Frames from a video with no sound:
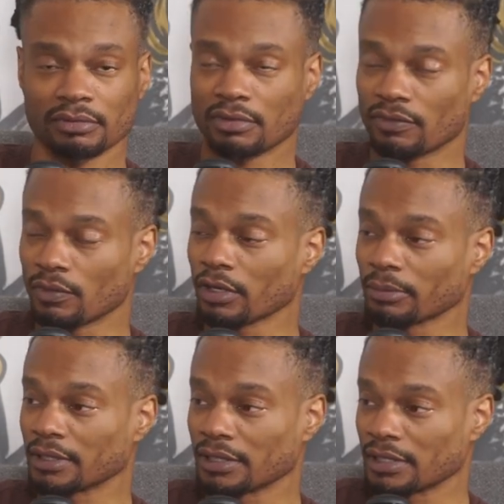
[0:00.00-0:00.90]
of work
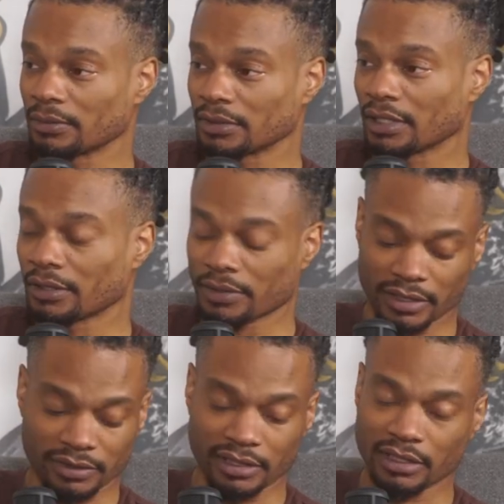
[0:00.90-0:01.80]
because I was I was
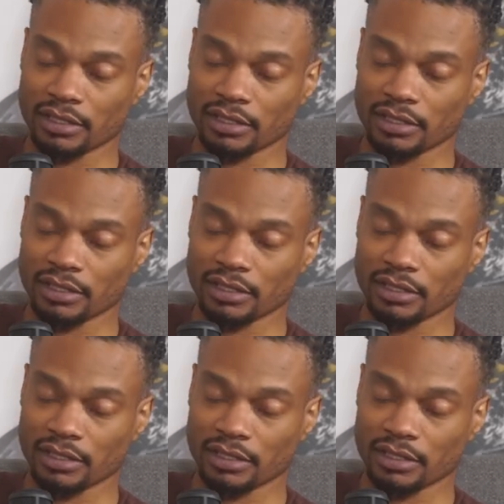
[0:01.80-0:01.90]
out sick,